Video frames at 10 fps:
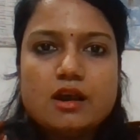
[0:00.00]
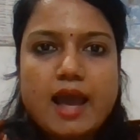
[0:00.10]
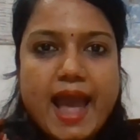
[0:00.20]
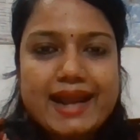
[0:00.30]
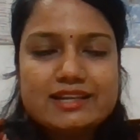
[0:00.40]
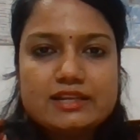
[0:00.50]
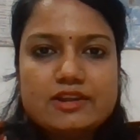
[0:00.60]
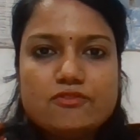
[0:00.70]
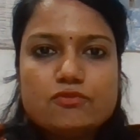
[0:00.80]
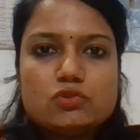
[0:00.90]

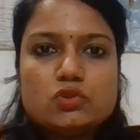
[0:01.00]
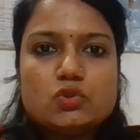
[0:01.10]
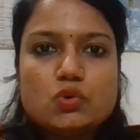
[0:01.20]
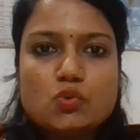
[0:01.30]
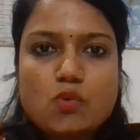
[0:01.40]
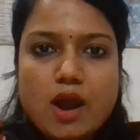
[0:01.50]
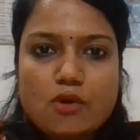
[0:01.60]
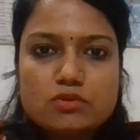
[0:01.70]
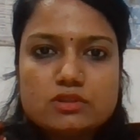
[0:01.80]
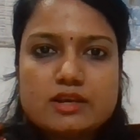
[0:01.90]
active
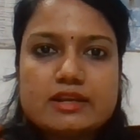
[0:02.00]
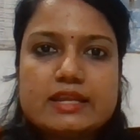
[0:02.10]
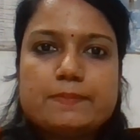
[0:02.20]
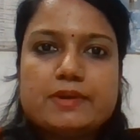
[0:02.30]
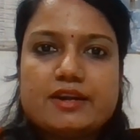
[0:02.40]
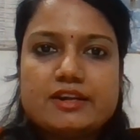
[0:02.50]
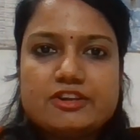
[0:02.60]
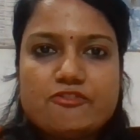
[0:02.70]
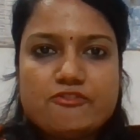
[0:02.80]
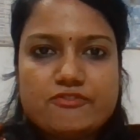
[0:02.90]
throughout the
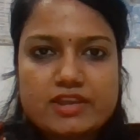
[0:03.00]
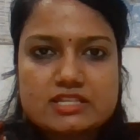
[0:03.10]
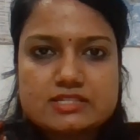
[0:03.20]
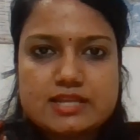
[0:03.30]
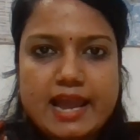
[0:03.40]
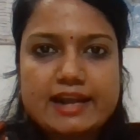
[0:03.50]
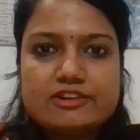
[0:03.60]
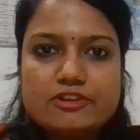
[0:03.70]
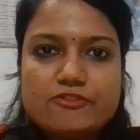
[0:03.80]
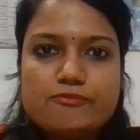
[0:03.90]
reproductive phase.
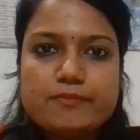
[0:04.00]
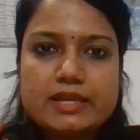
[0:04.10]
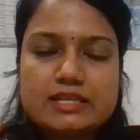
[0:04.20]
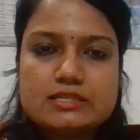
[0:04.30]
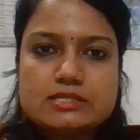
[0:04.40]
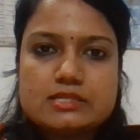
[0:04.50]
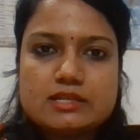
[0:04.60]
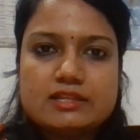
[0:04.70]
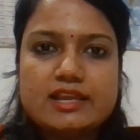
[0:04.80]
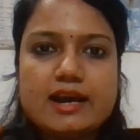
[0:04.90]
Active means
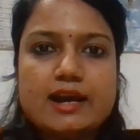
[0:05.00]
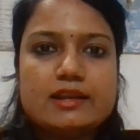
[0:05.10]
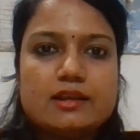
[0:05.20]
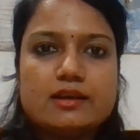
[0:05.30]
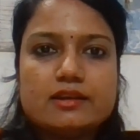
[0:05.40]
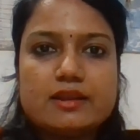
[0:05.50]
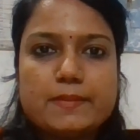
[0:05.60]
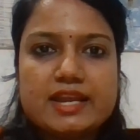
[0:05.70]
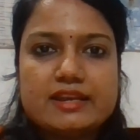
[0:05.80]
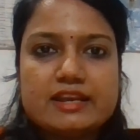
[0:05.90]
they are
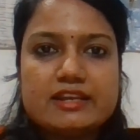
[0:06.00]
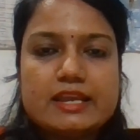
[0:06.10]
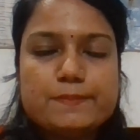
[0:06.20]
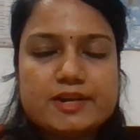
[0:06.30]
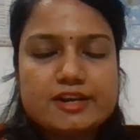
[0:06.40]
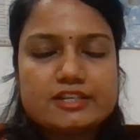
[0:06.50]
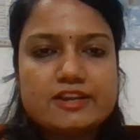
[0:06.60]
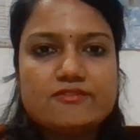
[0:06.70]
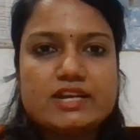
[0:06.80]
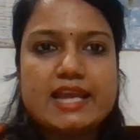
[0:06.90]
remaining
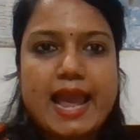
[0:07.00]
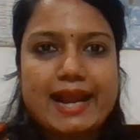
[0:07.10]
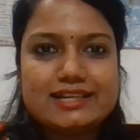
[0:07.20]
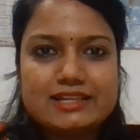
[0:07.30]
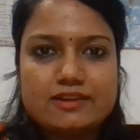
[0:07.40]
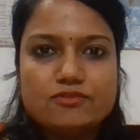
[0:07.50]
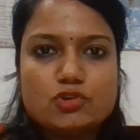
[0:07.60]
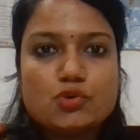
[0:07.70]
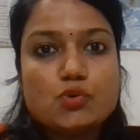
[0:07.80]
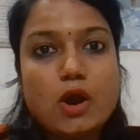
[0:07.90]
reproductively active
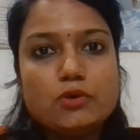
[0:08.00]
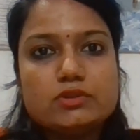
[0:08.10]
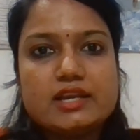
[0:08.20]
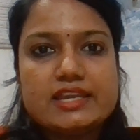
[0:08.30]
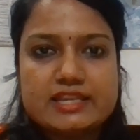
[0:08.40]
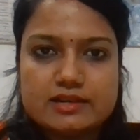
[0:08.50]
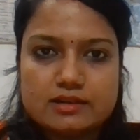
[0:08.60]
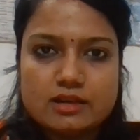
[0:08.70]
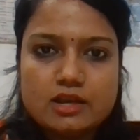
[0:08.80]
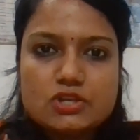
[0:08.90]
throughout the year.
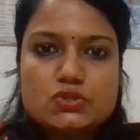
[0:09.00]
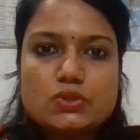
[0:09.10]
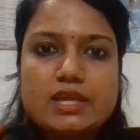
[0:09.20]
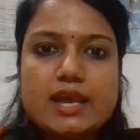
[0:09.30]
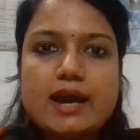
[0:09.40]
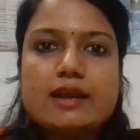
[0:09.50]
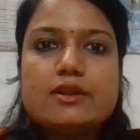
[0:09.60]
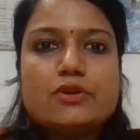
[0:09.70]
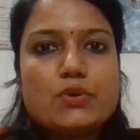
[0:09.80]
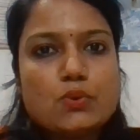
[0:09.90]
So they are
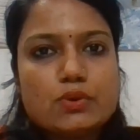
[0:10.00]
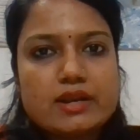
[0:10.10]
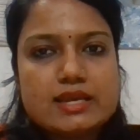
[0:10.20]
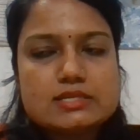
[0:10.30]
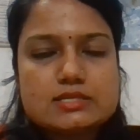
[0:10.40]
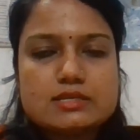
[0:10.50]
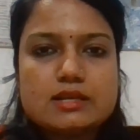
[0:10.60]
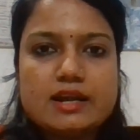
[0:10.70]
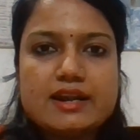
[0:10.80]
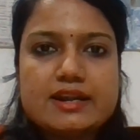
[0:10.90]
known as
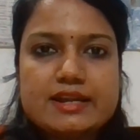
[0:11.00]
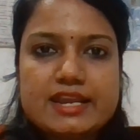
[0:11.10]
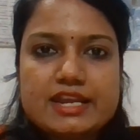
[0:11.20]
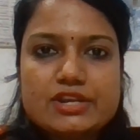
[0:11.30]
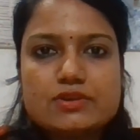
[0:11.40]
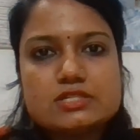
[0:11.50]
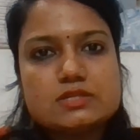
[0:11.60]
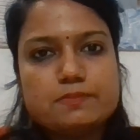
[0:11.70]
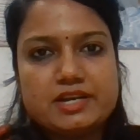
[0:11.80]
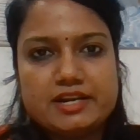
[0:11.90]
continuous
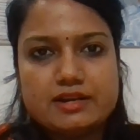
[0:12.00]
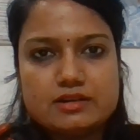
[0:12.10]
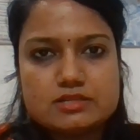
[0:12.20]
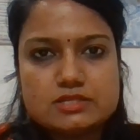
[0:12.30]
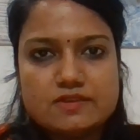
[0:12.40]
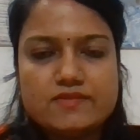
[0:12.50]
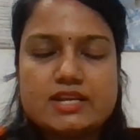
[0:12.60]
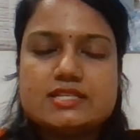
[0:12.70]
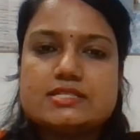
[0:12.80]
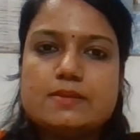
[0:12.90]
breeders.
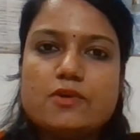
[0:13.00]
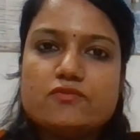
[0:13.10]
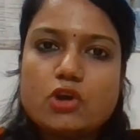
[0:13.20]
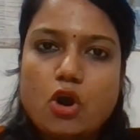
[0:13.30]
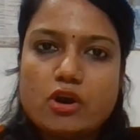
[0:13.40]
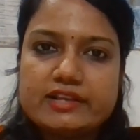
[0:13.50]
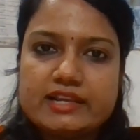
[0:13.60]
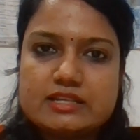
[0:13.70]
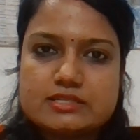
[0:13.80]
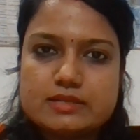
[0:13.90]
Whereas some of the
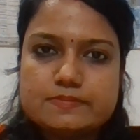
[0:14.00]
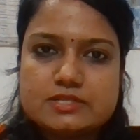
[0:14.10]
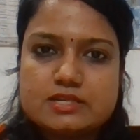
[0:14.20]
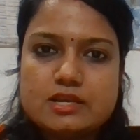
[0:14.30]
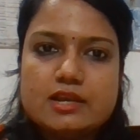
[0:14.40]
organisms,